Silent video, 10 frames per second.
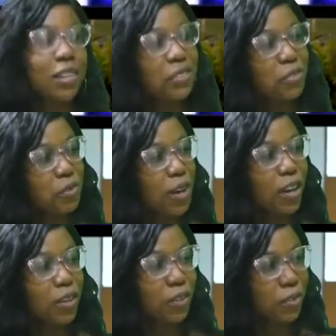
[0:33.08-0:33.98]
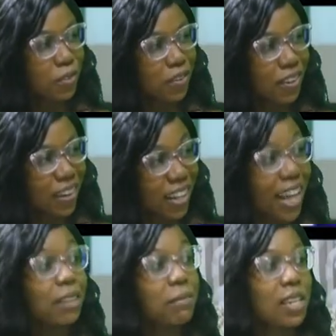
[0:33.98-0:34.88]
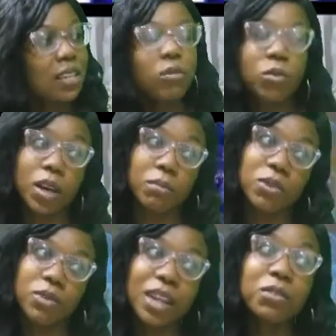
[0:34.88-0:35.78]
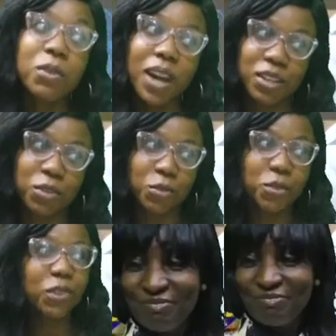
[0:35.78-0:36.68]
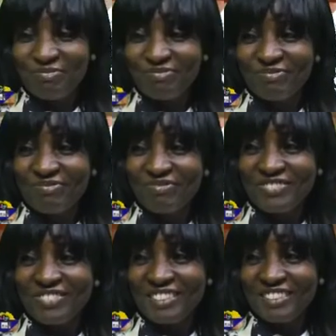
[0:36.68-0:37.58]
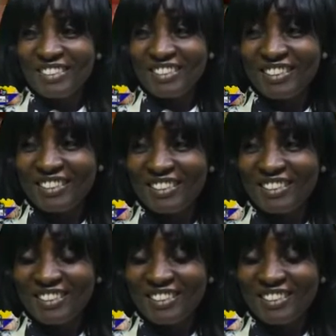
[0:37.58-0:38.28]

Did you argue like me? No, I'm not. I don't argue. Do you argue like some women?